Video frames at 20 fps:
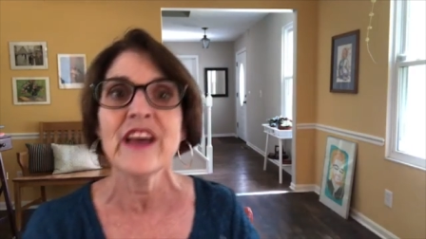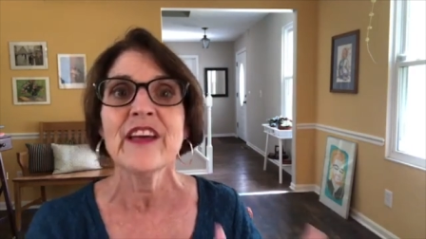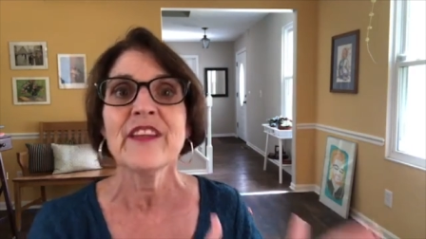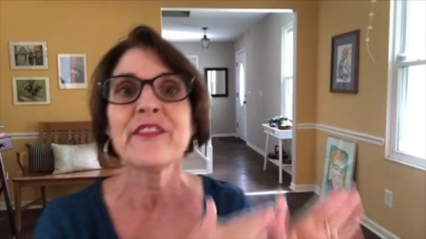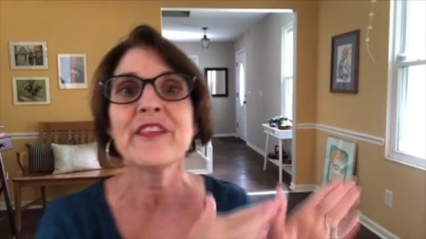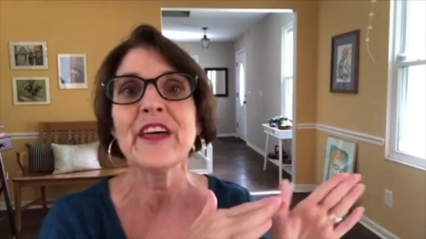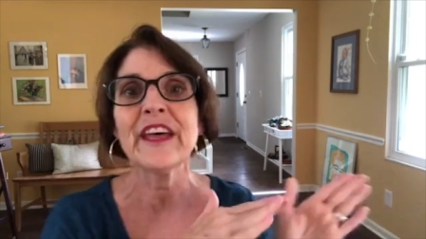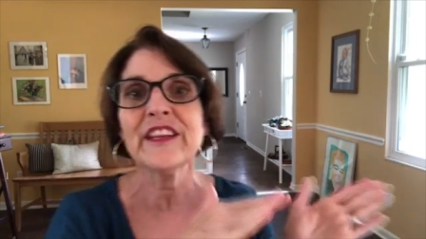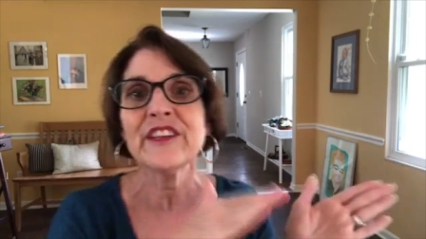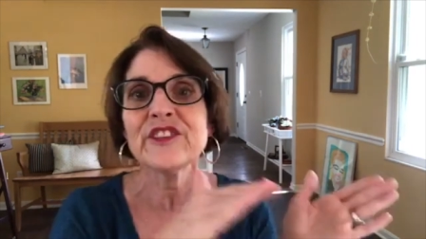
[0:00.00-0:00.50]

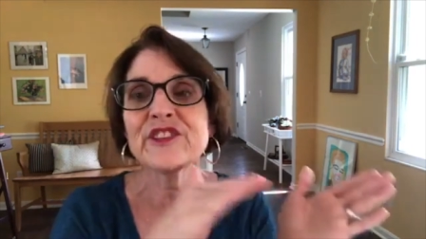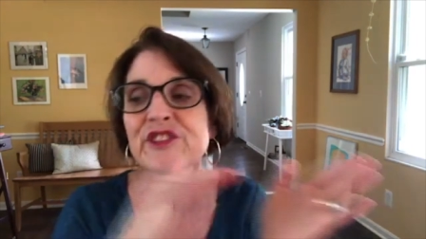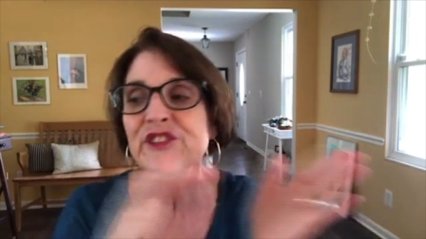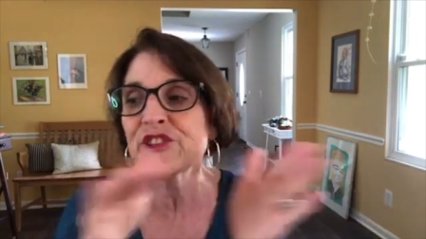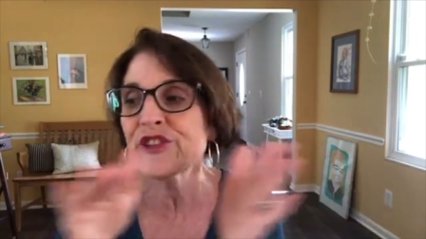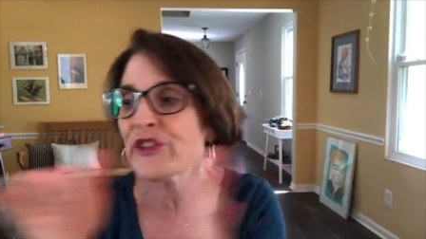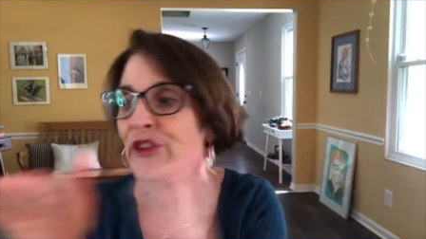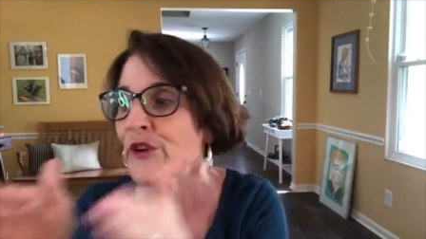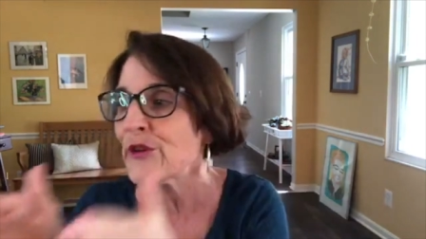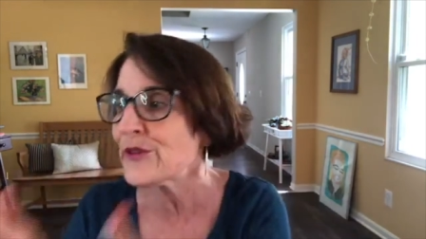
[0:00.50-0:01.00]
that
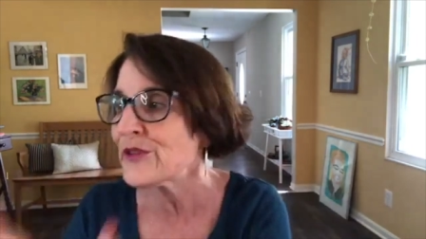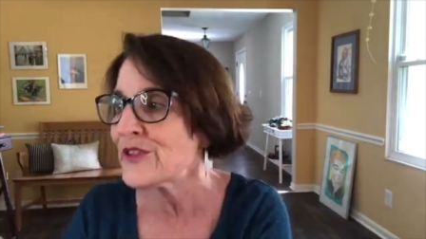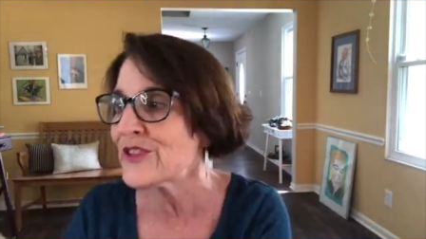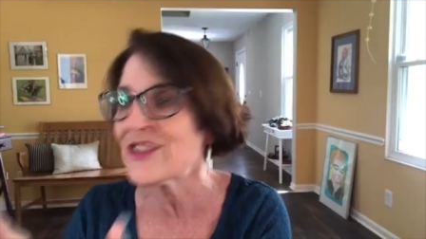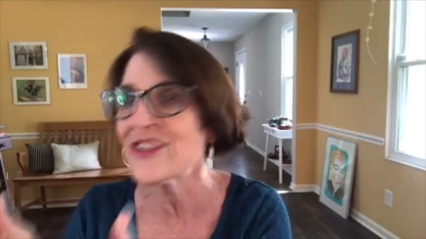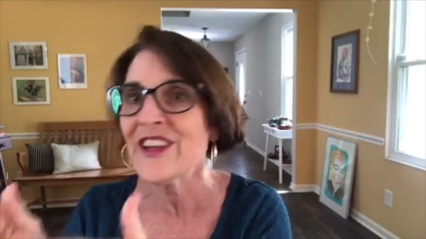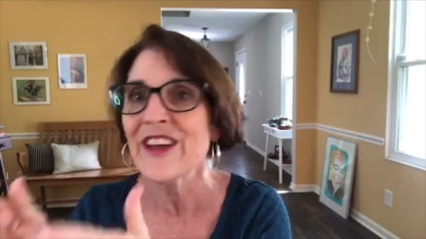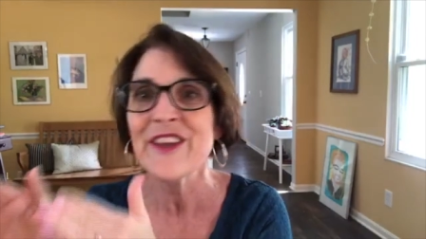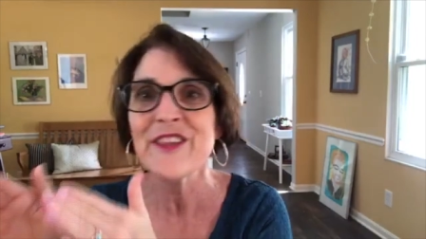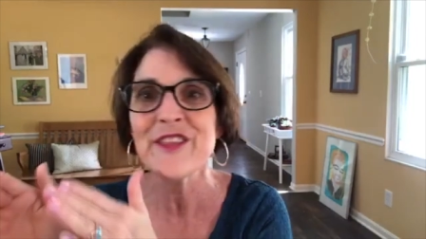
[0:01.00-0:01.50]

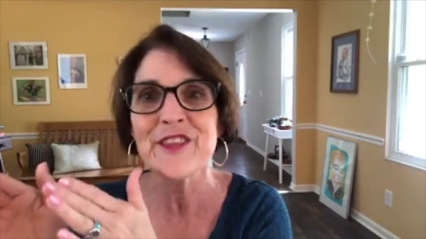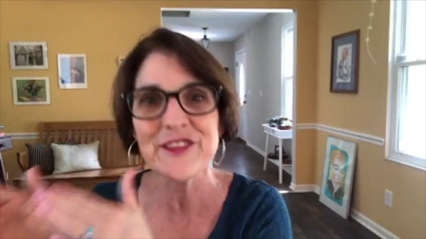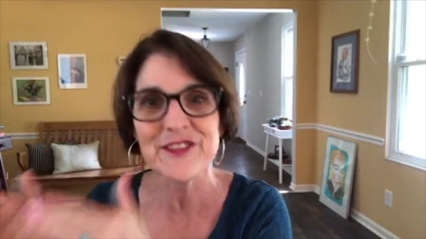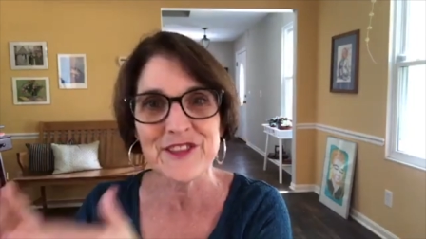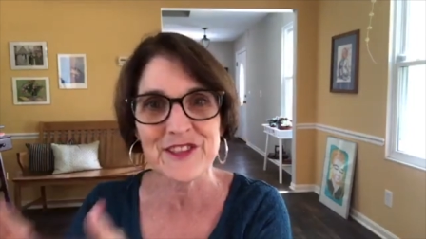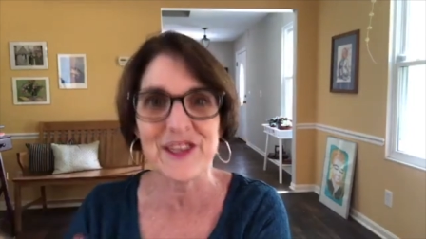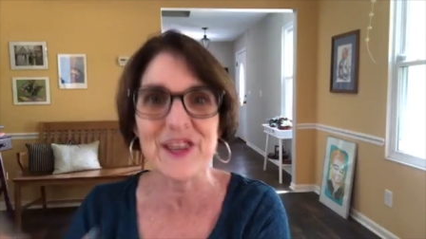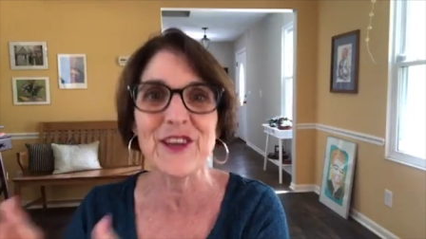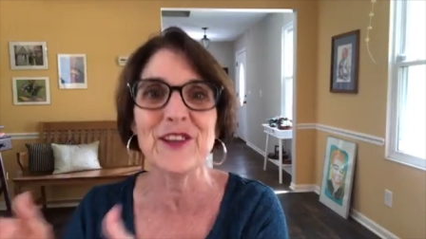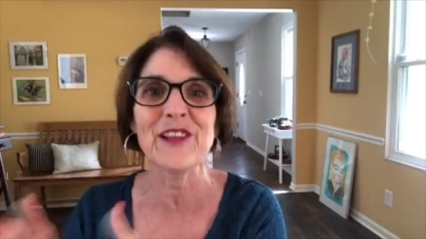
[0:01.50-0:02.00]
suits the
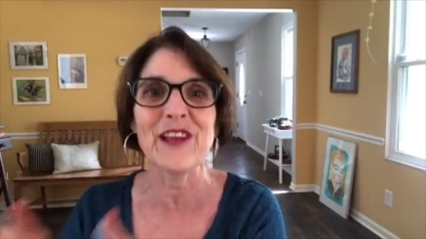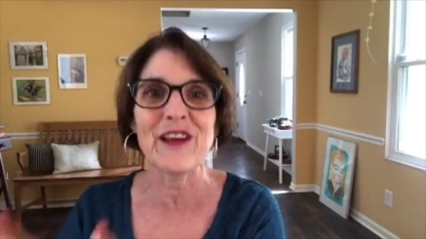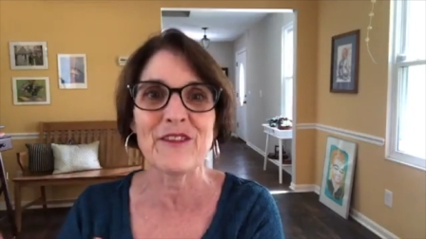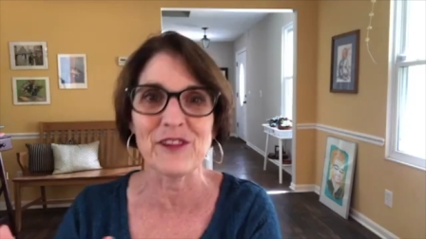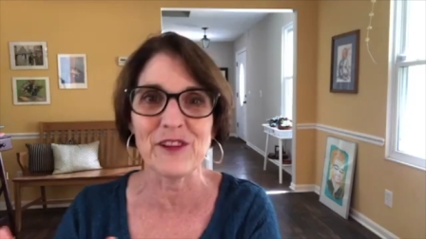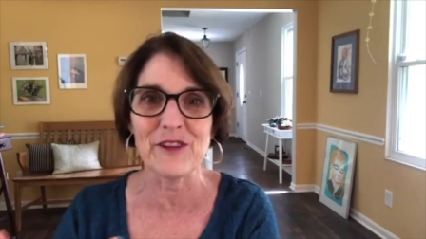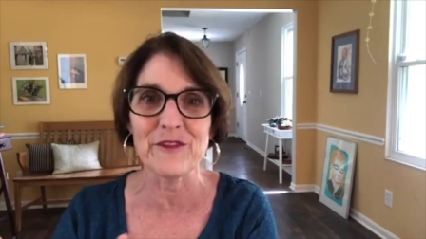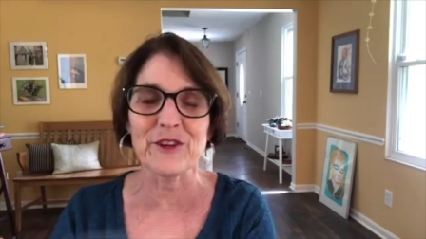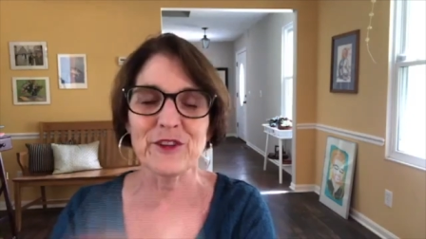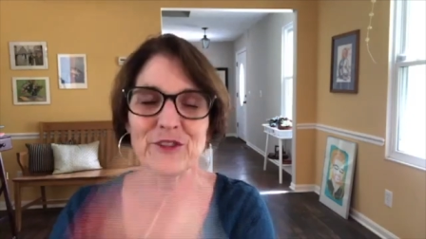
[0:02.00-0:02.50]
skill
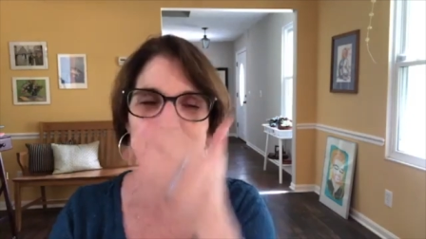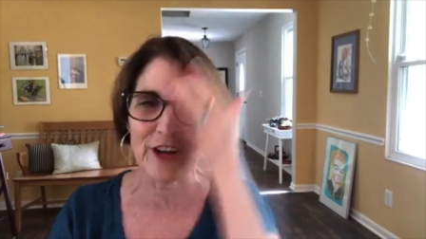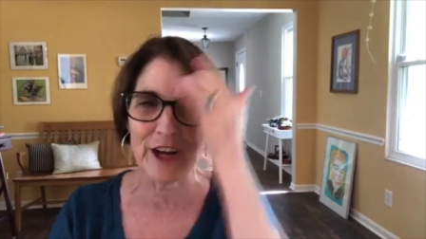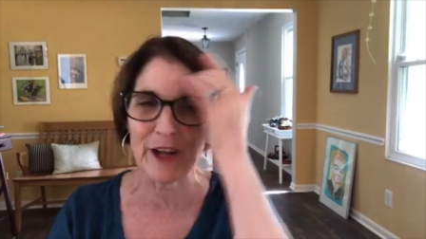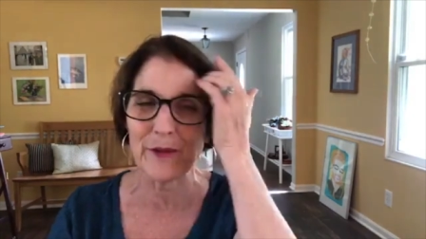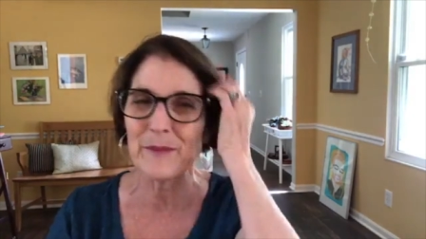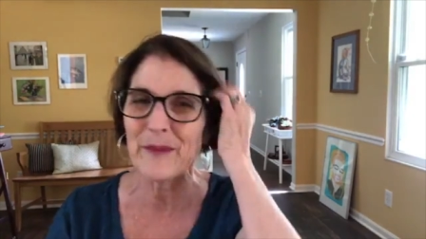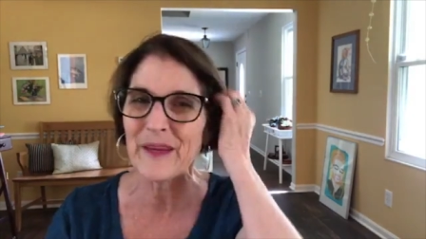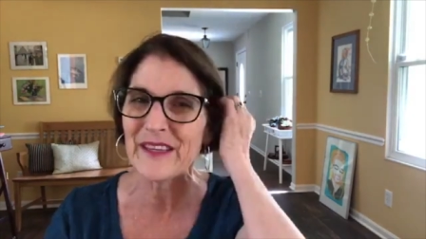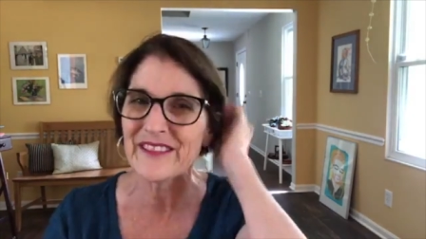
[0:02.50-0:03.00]
level of your
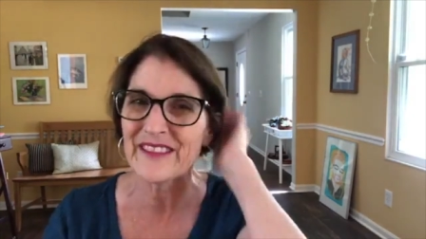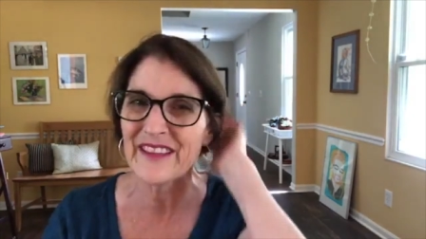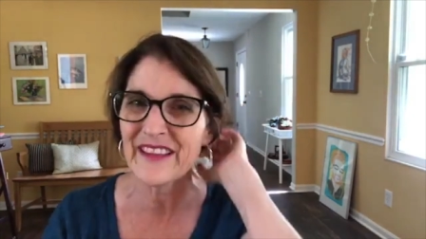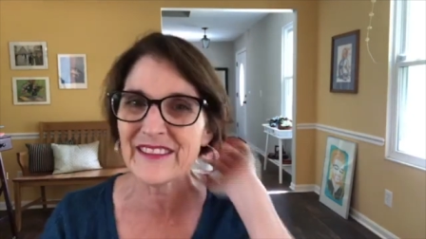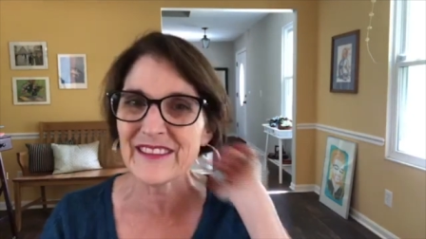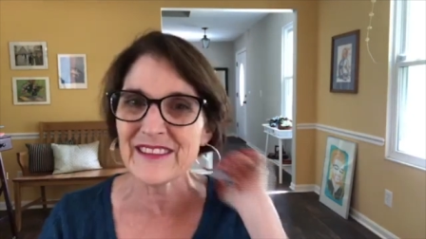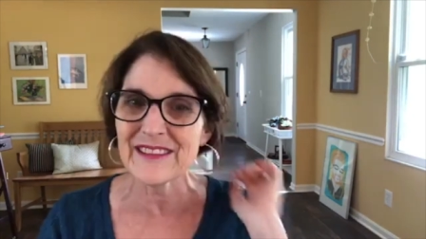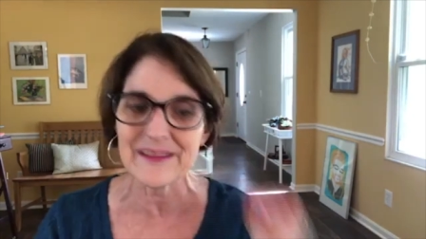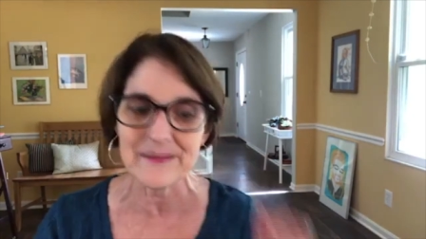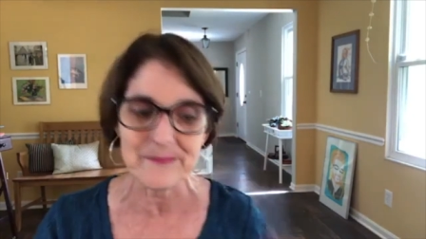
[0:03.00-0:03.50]
child. Make
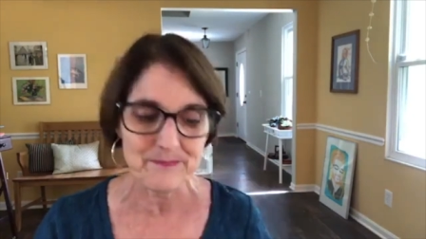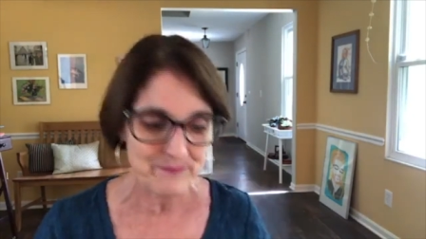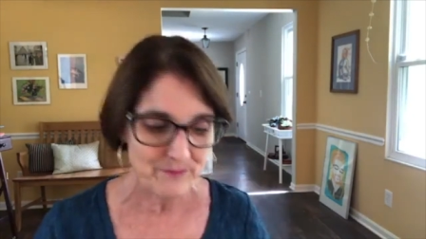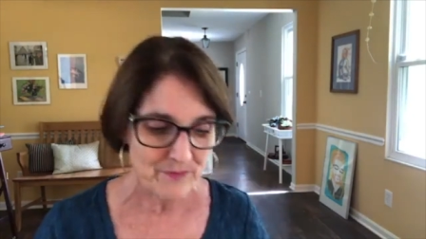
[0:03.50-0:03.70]
sense?